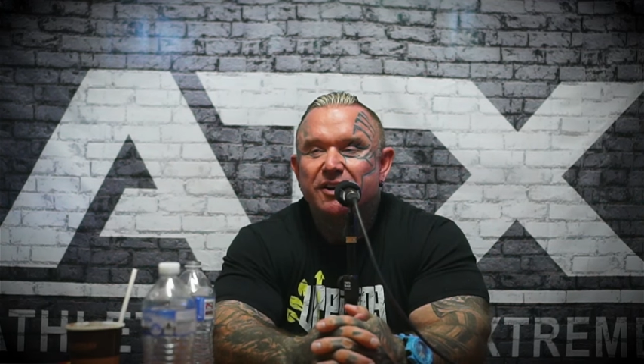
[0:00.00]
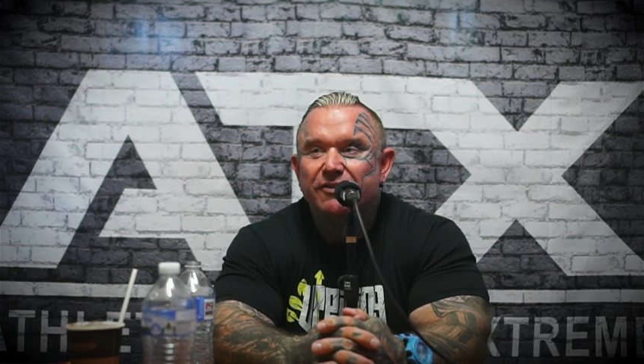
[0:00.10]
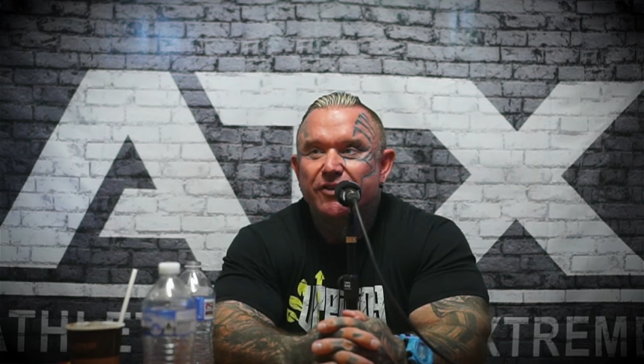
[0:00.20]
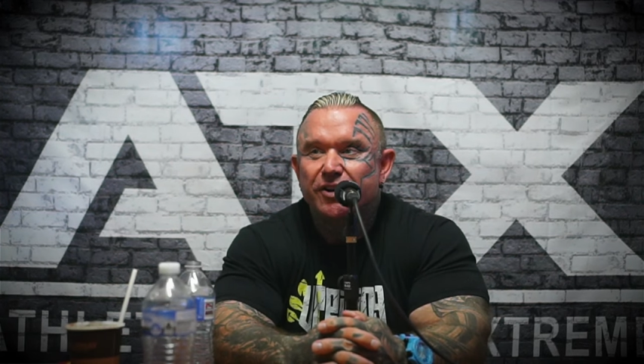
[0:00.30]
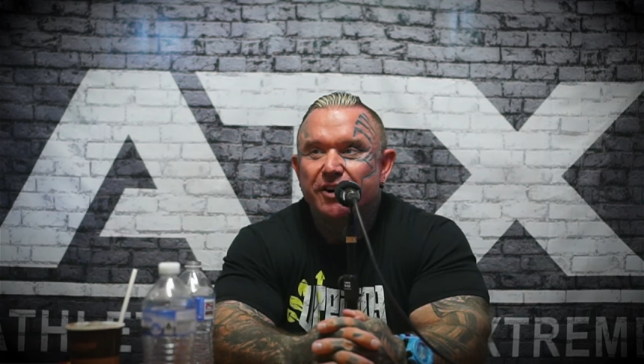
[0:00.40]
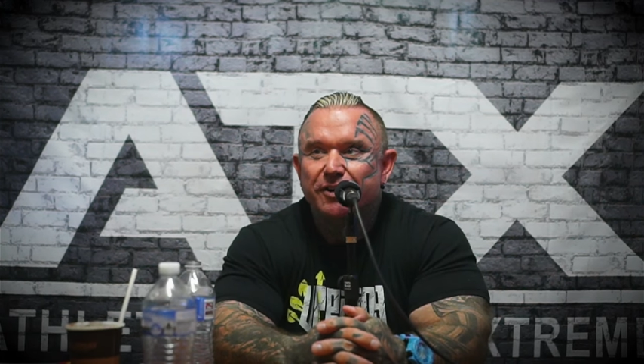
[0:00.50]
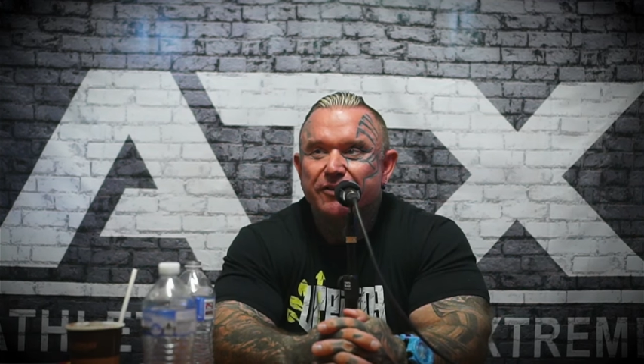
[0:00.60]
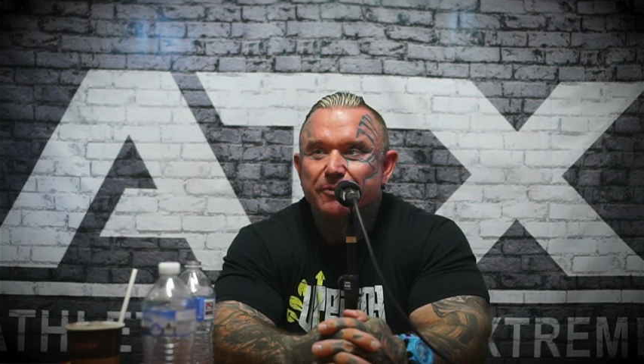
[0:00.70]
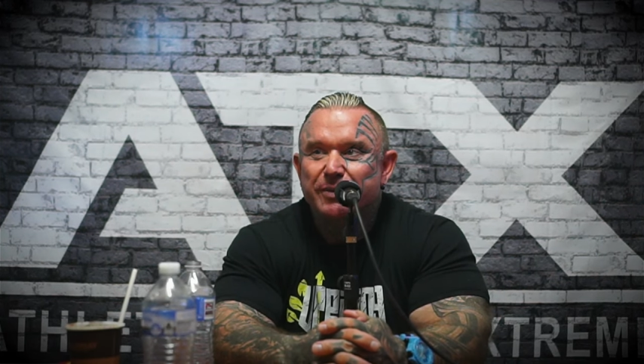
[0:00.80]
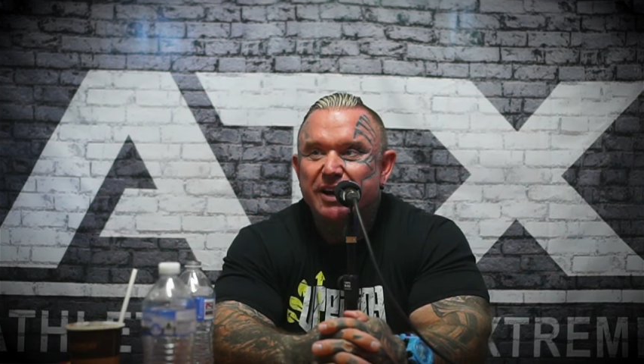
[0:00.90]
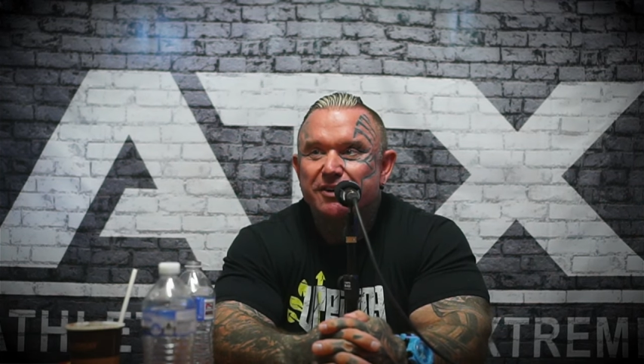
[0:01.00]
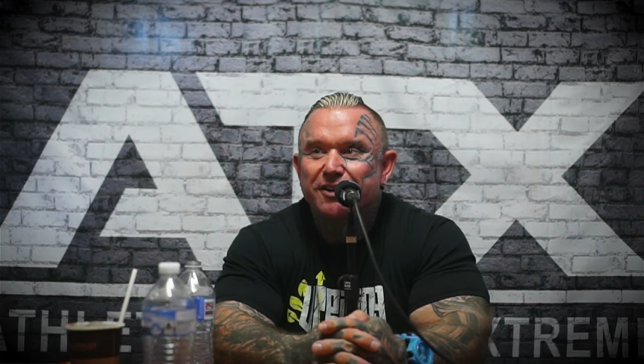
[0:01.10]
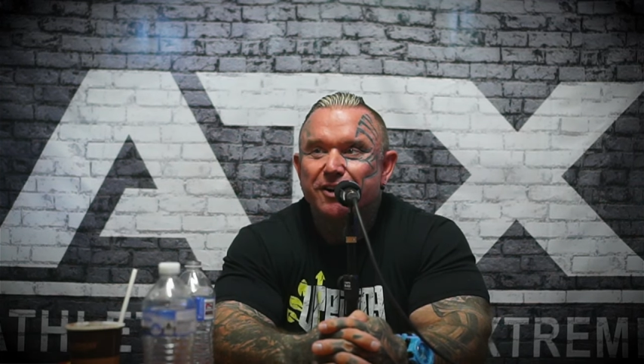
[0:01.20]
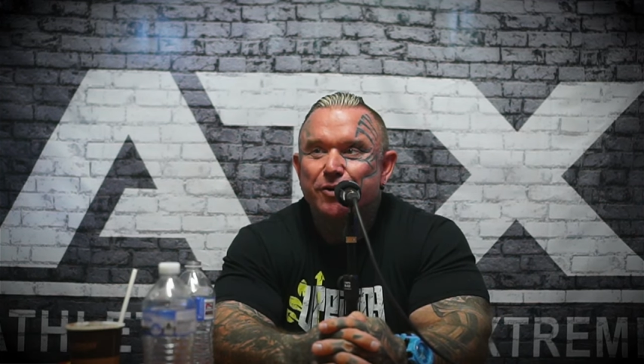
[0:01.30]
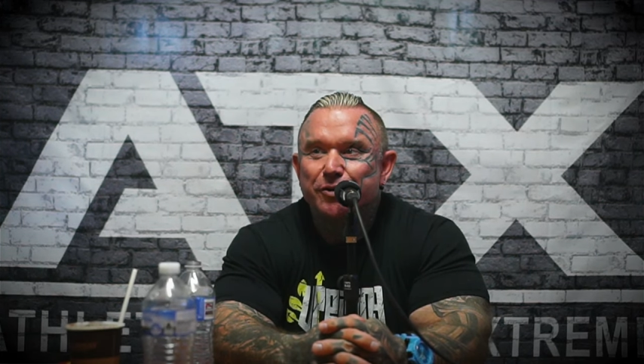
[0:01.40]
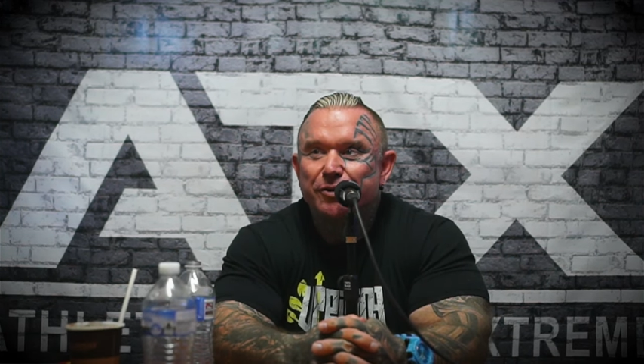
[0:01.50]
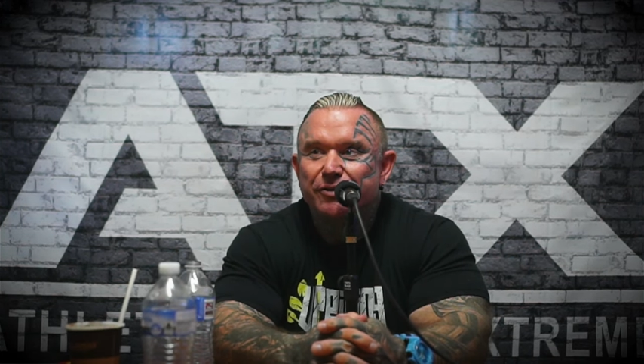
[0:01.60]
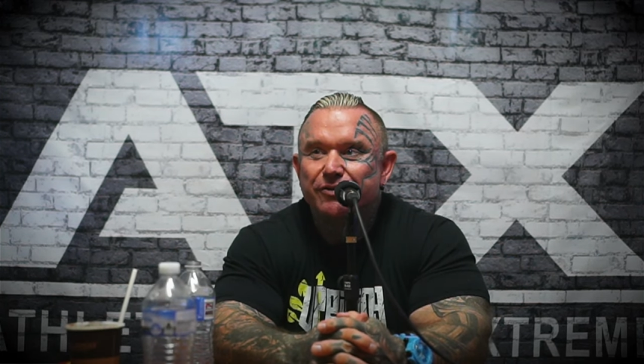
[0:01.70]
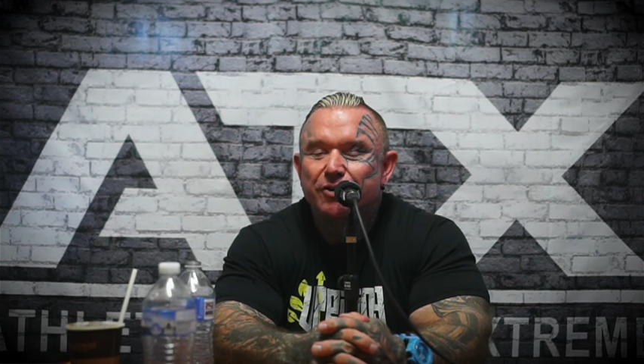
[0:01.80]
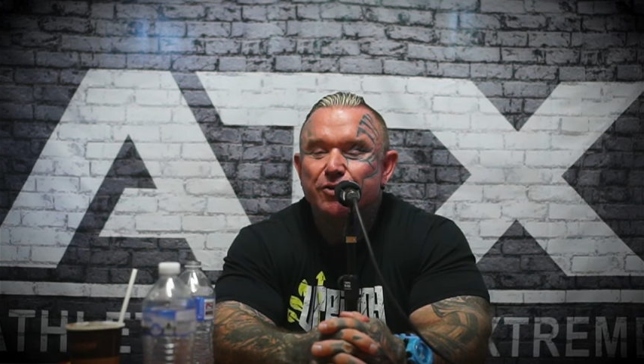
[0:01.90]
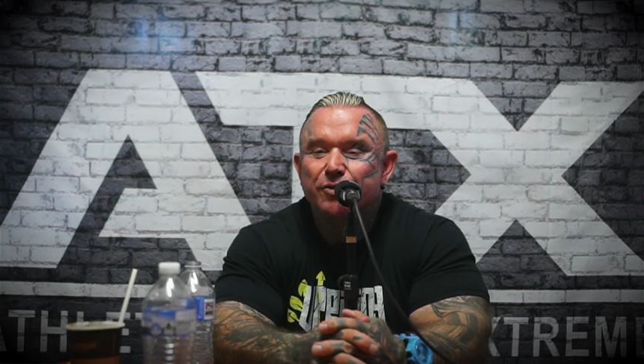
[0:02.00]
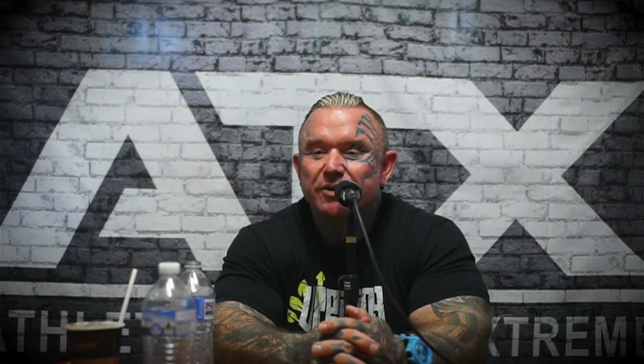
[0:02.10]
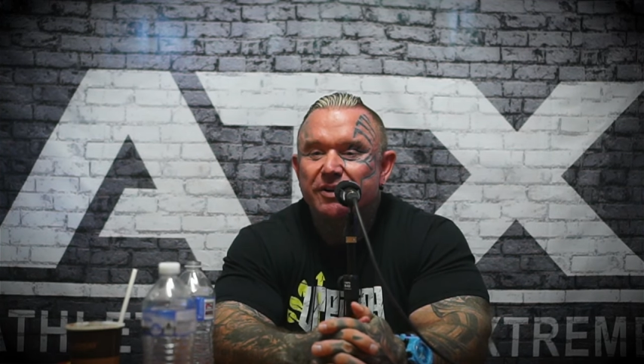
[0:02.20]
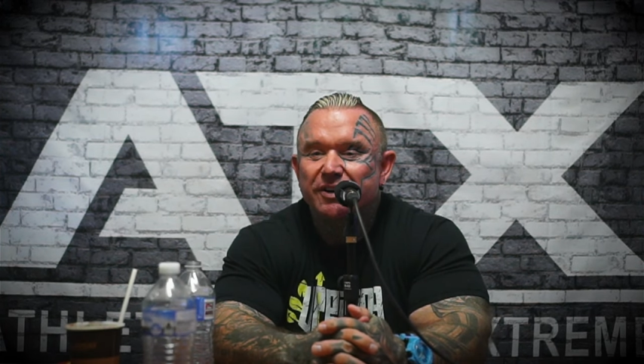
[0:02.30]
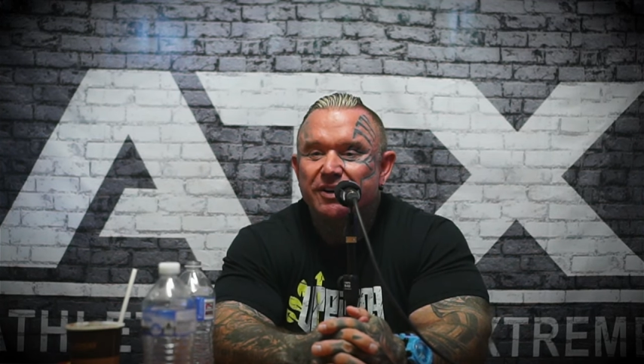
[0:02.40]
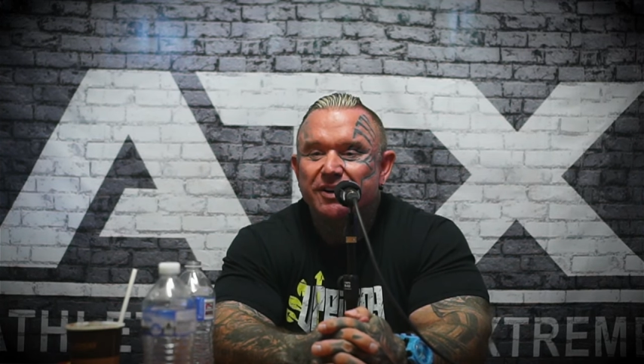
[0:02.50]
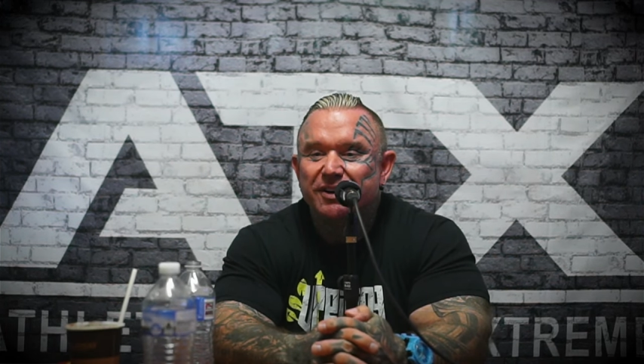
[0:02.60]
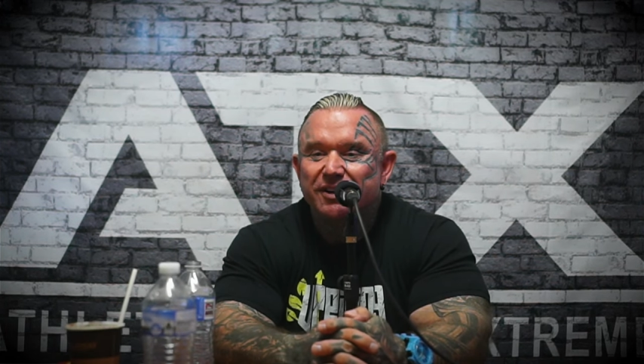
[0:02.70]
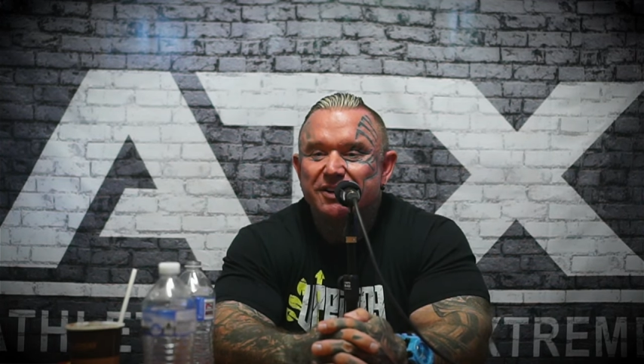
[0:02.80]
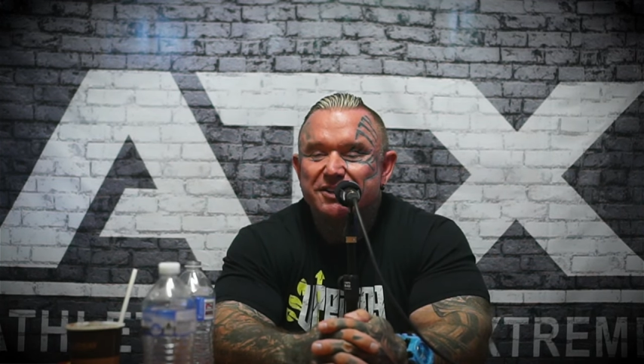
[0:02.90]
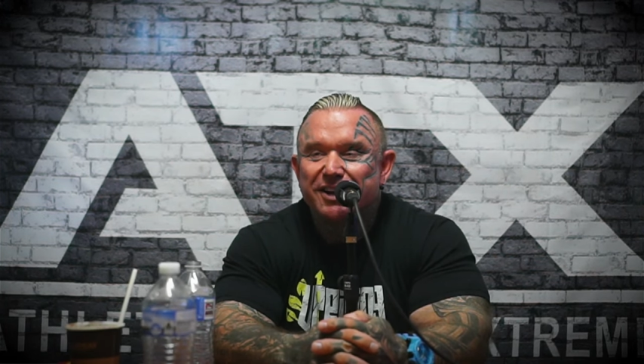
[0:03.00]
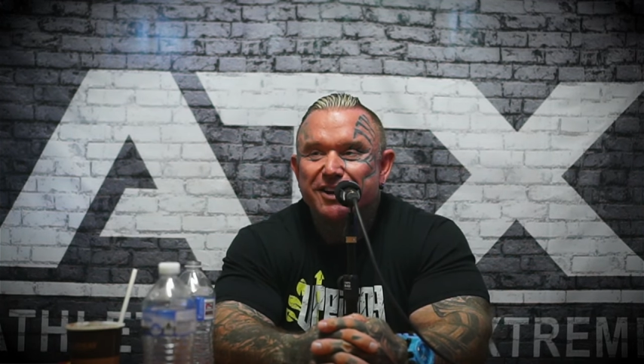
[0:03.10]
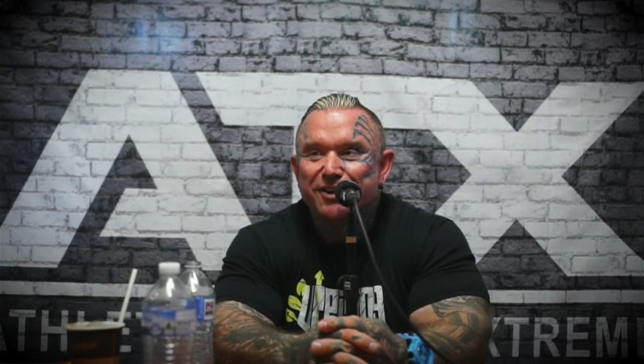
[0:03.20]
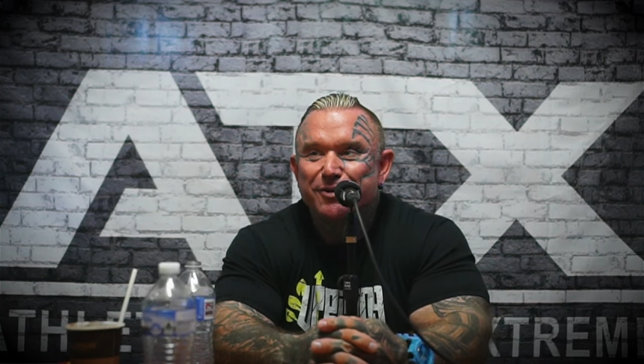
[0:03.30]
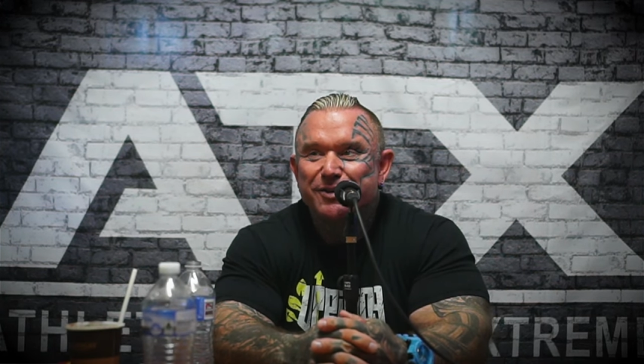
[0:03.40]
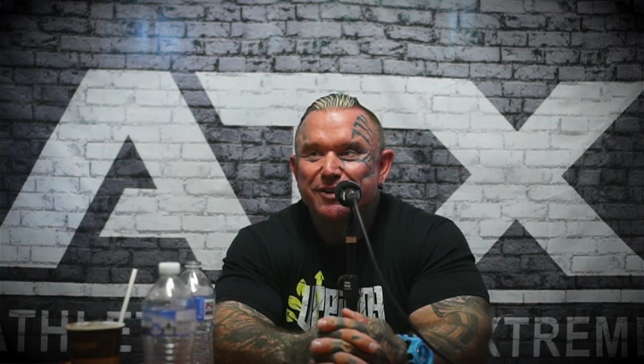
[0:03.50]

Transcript: fight off a bad cold or a flu, stay home.